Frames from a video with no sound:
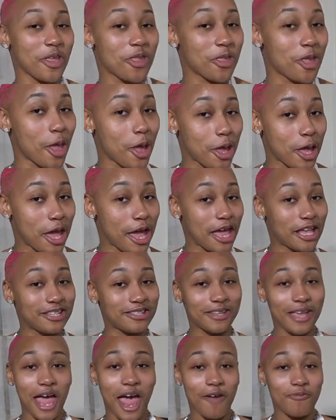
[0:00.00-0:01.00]
Thick
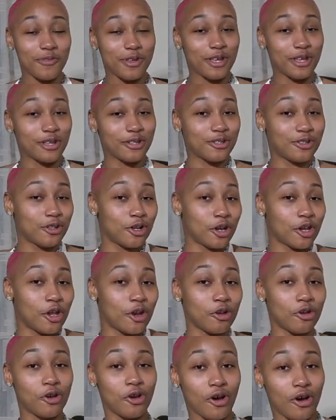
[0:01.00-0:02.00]
Ass Daphne is
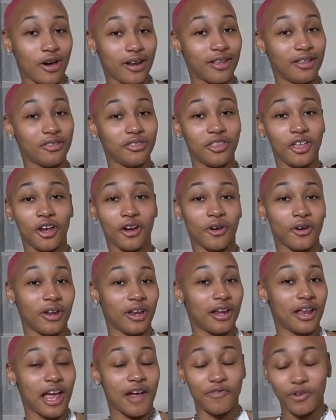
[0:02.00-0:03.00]
looking good and thicker
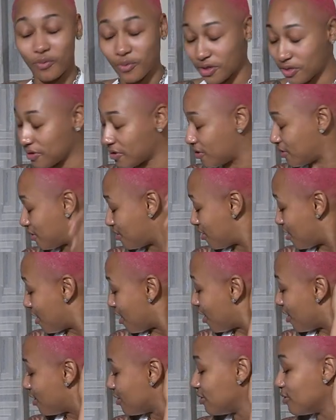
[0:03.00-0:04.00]
than ever with a
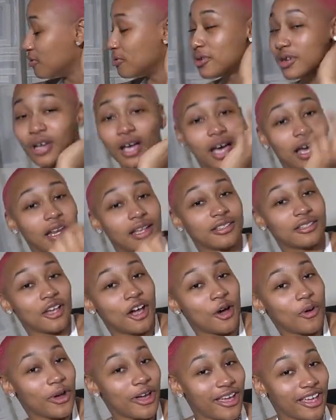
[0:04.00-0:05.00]
new cut as
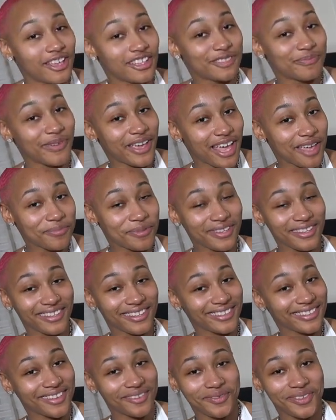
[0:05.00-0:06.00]
always, baby.
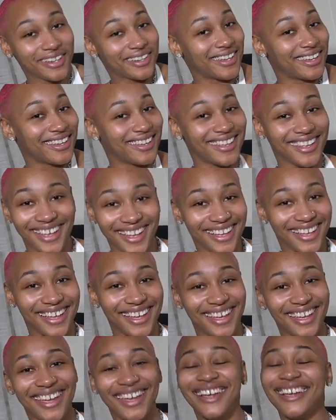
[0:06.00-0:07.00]
I'm looking
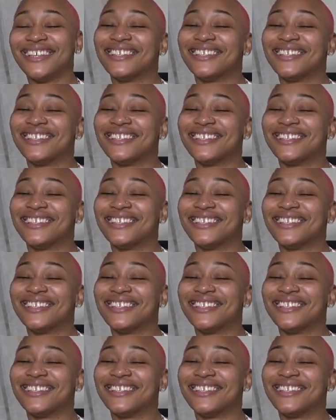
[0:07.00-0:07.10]
good.